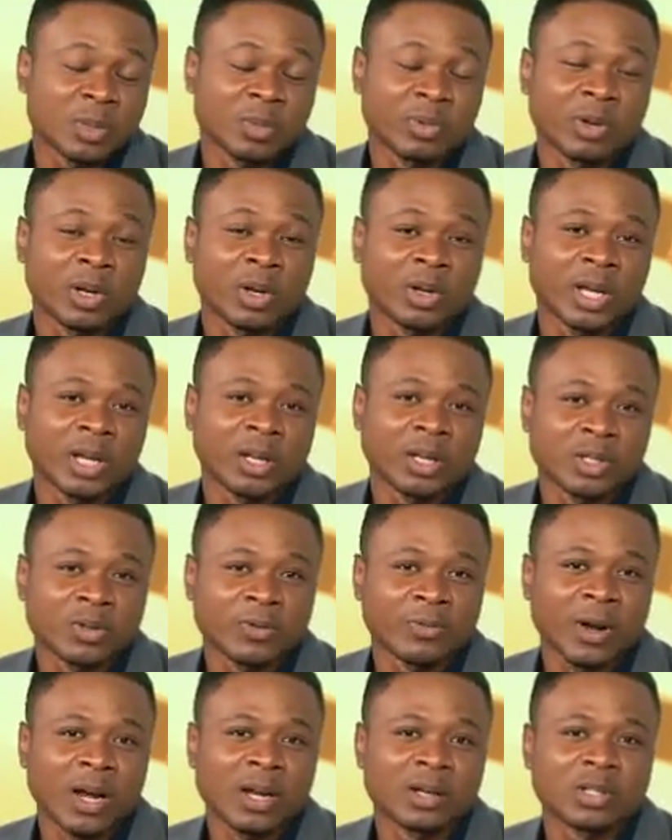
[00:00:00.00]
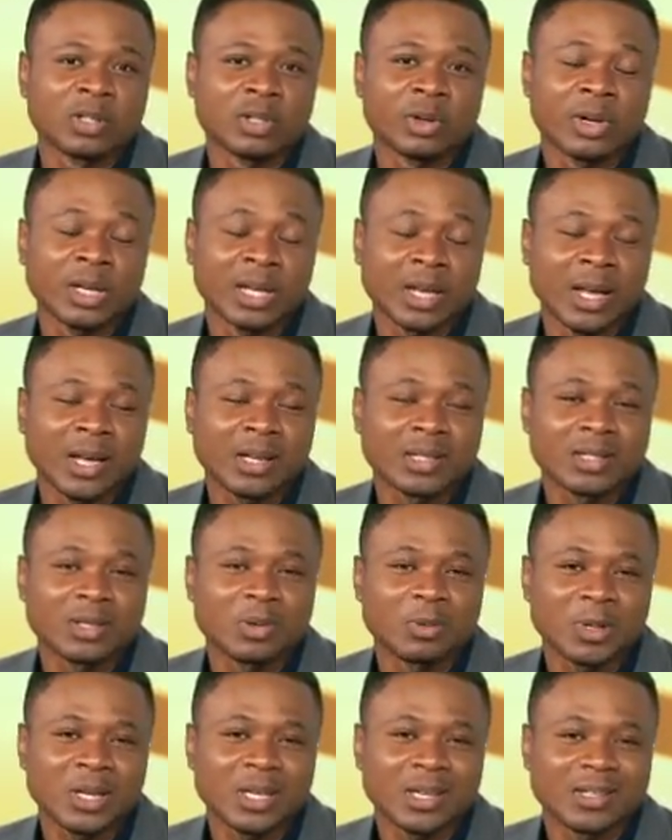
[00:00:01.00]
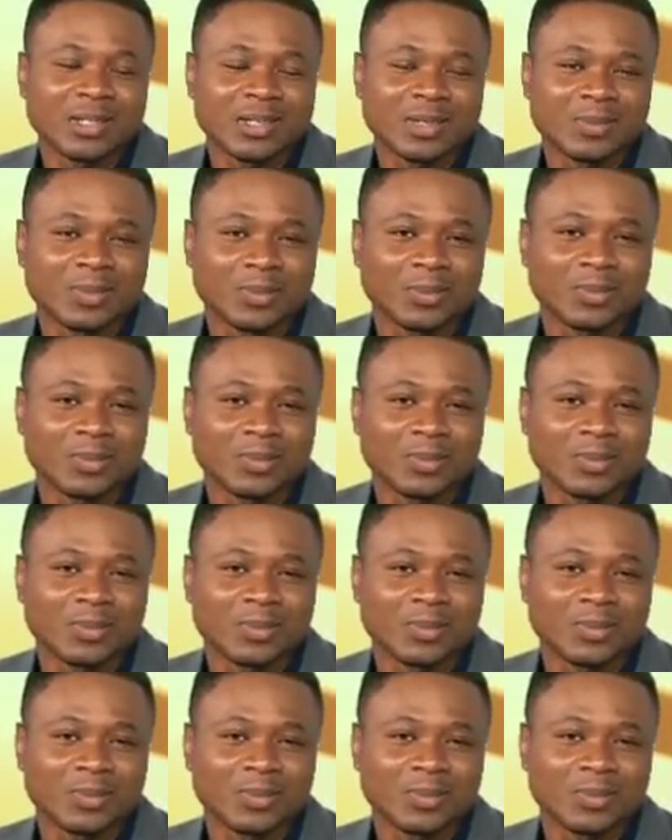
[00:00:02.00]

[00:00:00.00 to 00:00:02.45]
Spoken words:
be relocated to France during the next weeks.